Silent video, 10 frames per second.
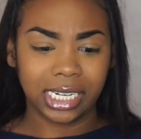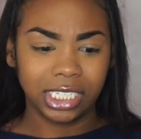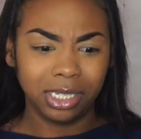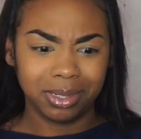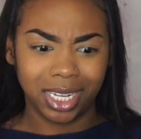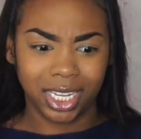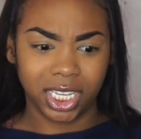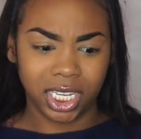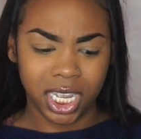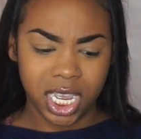And she was
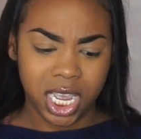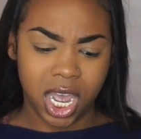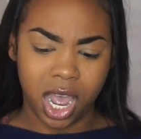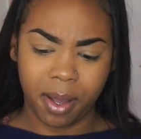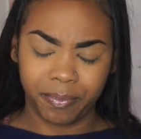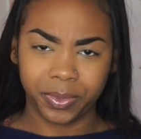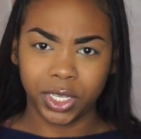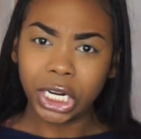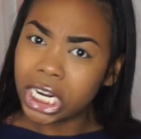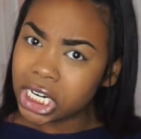like,
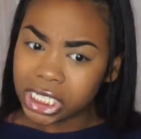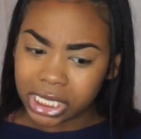you're here to